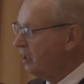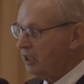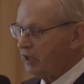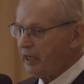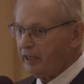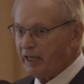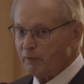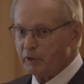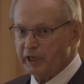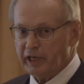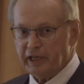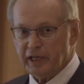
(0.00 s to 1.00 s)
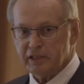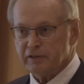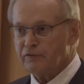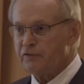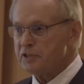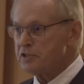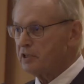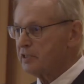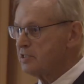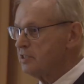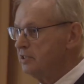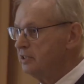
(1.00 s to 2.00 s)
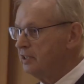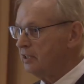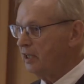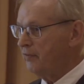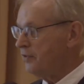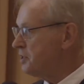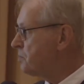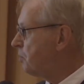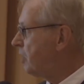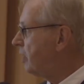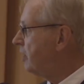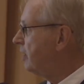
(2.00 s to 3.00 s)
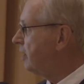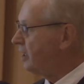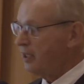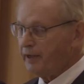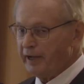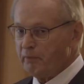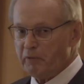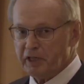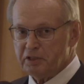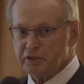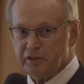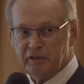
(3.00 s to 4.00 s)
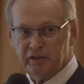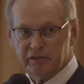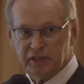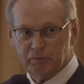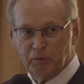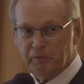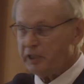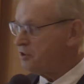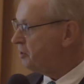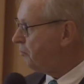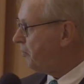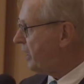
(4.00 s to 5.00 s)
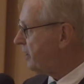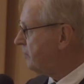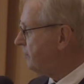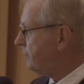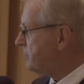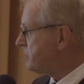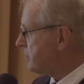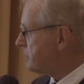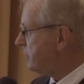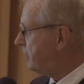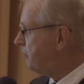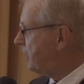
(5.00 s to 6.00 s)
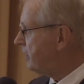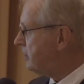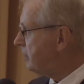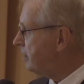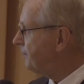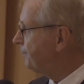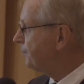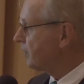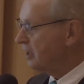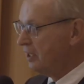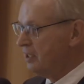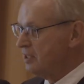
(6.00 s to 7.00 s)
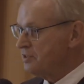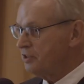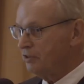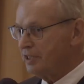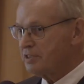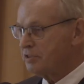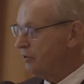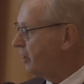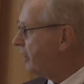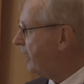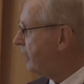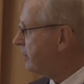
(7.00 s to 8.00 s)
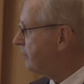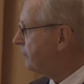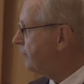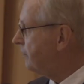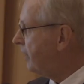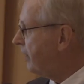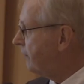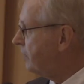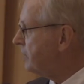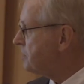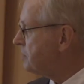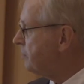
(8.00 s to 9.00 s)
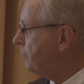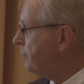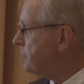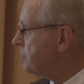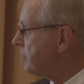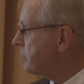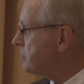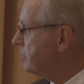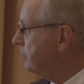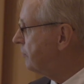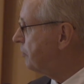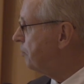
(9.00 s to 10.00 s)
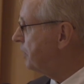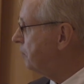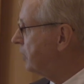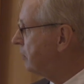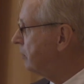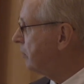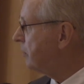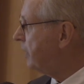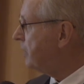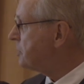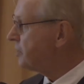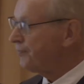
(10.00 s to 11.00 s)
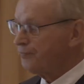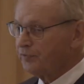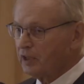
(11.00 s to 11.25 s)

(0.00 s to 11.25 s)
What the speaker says: All right, now we're going to get to physics. I love this part. I double majored in math and physics at MIT. So let's look at the evidence in physics for biblical creation.